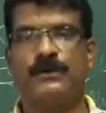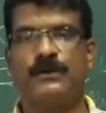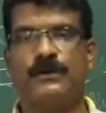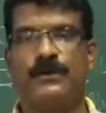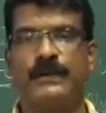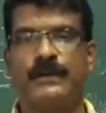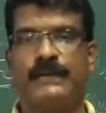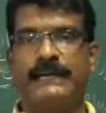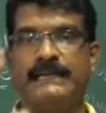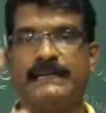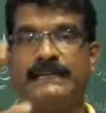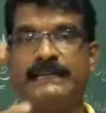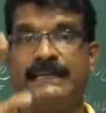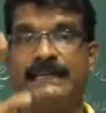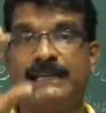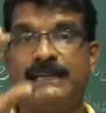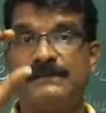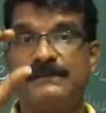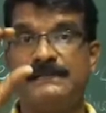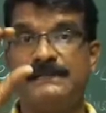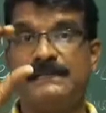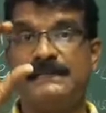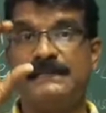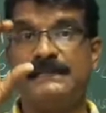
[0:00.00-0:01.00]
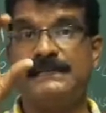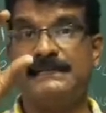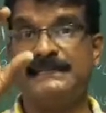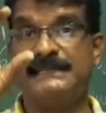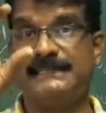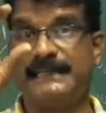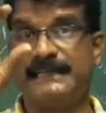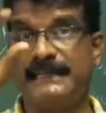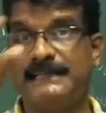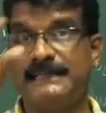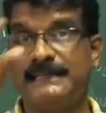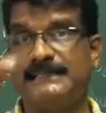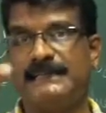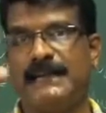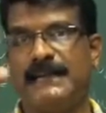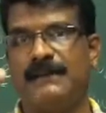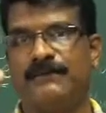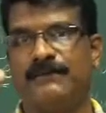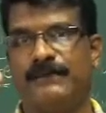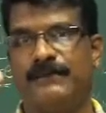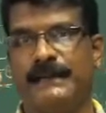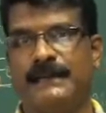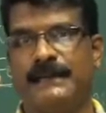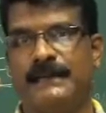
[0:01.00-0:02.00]
Okay, it gives zinc
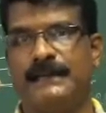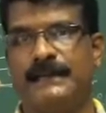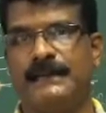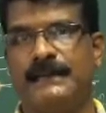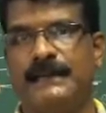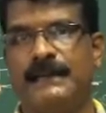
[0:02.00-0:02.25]
sulfate.